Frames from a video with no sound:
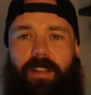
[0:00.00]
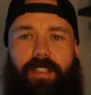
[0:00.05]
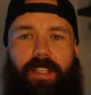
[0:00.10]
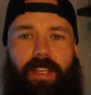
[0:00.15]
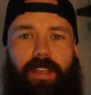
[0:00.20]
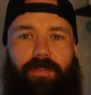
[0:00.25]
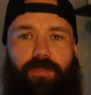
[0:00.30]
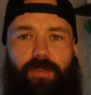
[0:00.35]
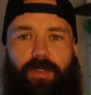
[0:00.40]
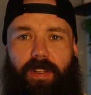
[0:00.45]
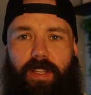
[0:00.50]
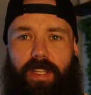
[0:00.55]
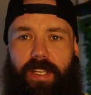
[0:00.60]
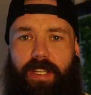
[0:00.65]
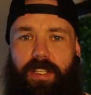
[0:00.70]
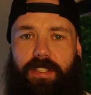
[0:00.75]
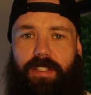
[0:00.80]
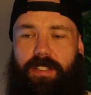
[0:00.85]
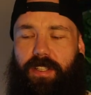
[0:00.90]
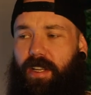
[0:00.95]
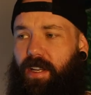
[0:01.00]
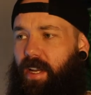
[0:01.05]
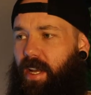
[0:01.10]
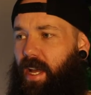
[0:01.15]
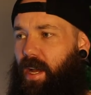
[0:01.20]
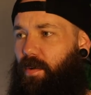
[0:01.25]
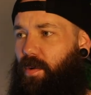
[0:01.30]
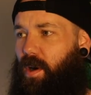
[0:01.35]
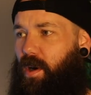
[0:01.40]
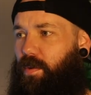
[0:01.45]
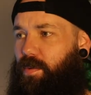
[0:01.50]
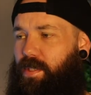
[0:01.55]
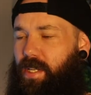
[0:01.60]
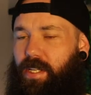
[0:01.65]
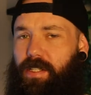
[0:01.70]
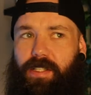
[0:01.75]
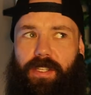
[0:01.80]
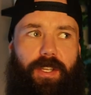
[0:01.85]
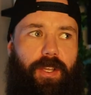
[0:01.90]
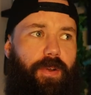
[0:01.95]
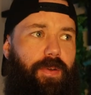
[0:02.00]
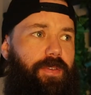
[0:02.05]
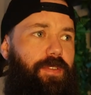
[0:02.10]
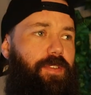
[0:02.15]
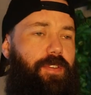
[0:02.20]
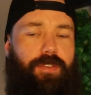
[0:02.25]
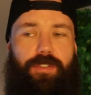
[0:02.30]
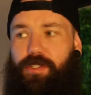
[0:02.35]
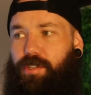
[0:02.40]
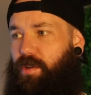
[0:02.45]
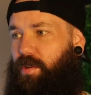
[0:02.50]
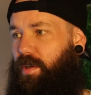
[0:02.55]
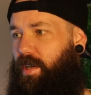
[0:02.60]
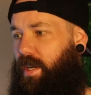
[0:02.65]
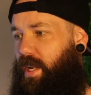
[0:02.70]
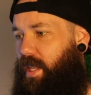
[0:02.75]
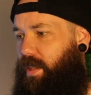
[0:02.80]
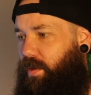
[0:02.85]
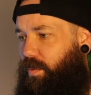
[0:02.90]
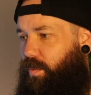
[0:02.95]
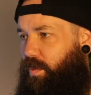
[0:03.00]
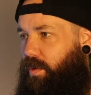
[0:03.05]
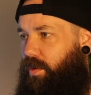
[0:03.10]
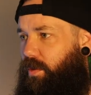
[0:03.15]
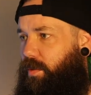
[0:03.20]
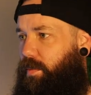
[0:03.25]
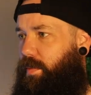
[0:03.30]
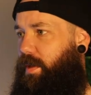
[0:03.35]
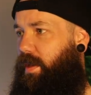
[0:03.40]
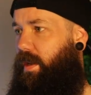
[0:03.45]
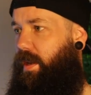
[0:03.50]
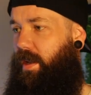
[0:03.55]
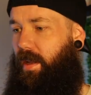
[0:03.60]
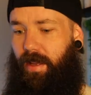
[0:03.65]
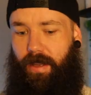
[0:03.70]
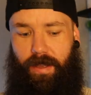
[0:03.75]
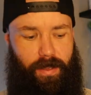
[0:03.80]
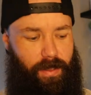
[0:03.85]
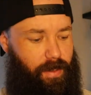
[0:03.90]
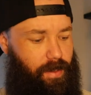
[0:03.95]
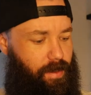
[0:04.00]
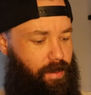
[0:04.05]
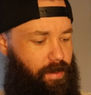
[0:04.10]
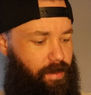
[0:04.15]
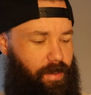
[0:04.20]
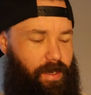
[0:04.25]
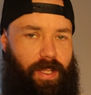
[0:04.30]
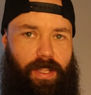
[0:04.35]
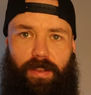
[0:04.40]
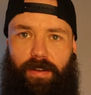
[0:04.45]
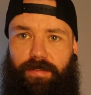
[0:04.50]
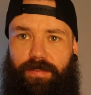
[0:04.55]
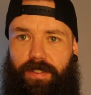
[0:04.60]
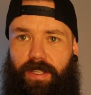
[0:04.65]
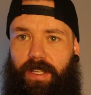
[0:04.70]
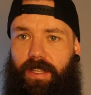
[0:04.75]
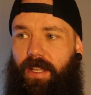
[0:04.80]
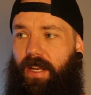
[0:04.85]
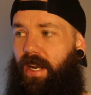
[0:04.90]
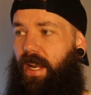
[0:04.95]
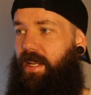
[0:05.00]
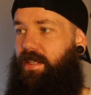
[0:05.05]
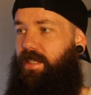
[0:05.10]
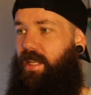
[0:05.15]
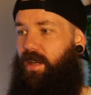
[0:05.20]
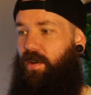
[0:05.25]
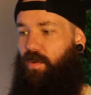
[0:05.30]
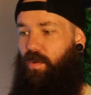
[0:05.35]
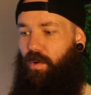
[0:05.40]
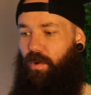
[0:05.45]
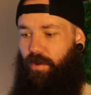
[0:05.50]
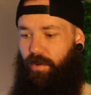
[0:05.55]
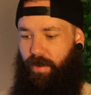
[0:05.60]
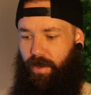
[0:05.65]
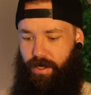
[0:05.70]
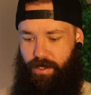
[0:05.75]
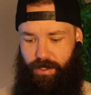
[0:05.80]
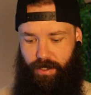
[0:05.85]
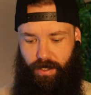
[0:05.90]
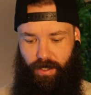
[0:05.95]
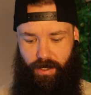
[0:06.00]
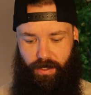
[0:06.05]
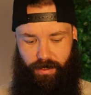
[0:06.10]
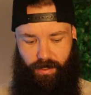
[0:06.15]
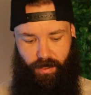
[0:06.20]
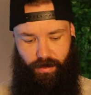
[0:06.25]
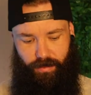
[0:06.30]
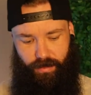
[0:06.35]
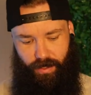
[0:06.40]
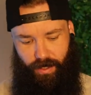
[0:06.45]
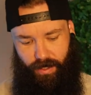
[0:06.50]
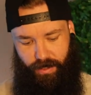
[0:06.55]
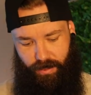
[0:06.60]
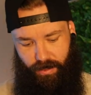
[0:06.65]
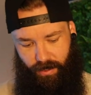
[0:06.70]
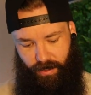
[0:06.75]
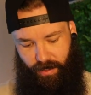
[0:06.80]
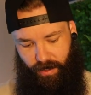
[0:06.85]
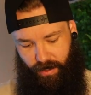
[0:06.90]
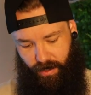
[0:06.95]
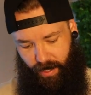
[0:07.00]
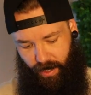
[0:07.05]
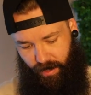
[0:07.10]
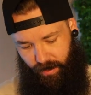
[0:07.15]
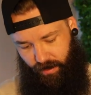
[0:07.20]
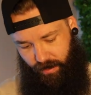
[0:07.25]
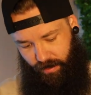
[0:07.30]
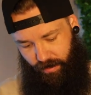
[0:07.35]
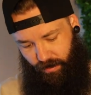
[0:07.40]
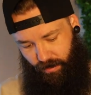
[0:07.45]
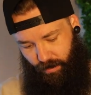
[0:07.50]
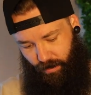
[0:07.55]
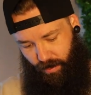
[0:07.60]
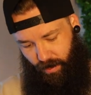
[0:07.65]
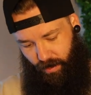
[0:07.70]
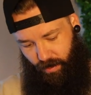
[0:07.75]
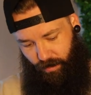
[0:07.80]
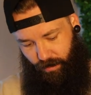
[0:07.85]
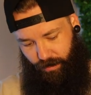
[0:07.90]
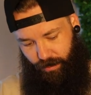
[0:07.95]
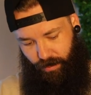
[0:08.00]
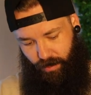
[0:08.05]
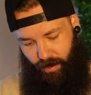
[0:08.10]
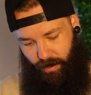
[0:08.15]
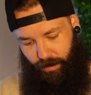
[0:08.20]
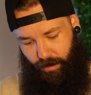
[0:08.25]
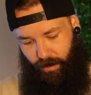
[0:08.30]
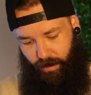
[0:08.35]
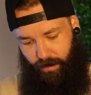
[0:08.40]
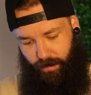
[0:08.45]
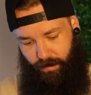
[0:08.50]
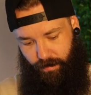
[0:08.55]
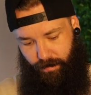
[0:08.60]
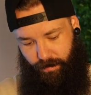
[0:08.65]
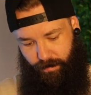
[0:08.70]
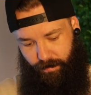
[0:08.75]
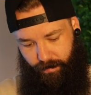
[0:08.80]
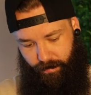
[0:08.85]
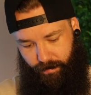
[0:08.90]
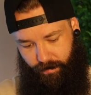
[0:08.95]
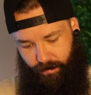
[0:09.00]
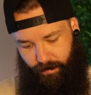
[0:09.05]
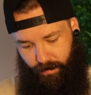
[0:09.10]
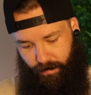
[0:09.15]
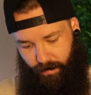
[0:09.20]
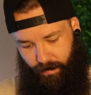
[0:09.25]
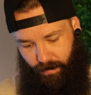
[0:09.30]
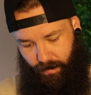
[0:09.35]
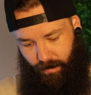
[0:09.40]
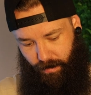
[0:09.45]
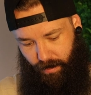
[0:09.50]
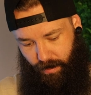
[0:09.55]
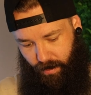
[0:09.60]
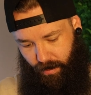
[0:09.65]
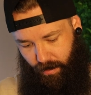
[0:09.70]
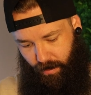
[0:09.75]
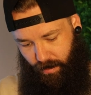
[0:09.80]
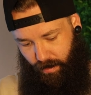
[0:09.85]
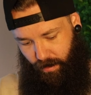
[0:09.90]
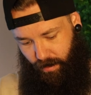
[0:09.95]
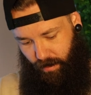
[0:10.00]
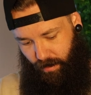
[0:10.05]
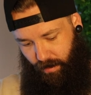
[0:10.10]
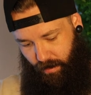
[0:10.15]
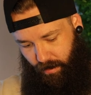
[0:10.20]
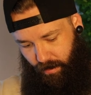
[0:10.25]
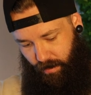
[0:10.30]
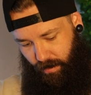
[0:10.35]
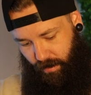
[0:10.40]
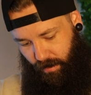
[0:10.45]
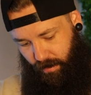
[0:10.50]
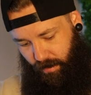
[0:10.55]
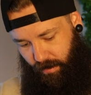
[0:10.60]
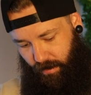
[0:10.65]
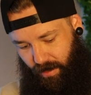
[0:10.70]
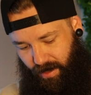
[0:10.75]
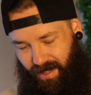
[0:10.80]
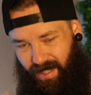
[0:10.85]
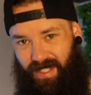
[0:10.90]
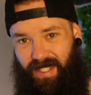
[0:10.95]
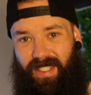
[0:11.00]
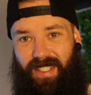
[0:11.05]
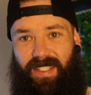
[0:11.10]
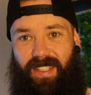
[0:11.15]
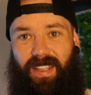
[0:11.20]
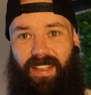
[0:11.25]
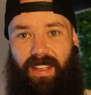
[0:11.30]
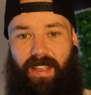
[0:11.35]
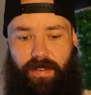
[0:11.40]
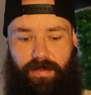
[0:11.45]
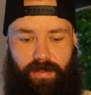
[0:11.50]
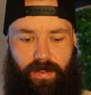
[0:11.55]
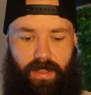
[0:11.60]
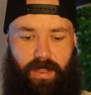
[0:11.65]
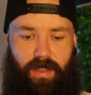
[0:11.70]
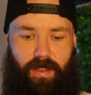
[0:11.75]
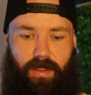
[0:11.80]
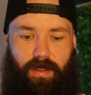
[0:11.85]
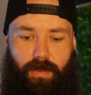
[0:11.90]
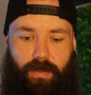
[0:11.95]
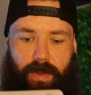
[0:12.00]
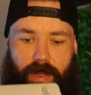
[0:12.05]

I didn't even really consider how I was actually going to shoot it out the wall, but now that I've seen that it has that 1/4", and it's going to easily connect to my old tripod, I think this is definitely the